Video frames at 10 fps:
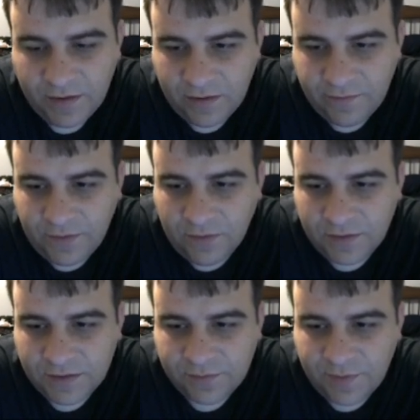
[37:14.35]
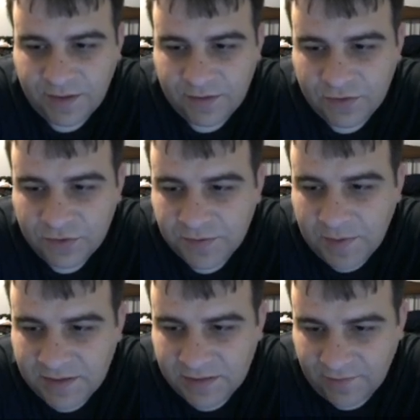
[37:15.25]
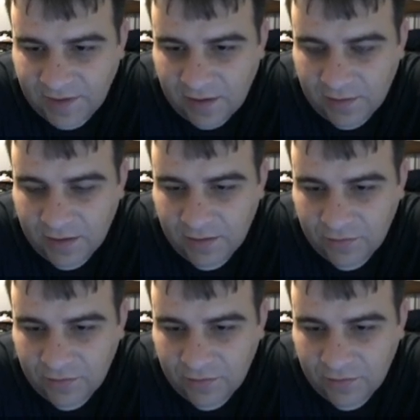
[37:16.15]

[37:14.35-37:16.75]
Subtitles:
if unit is within 2 spaces of an ally,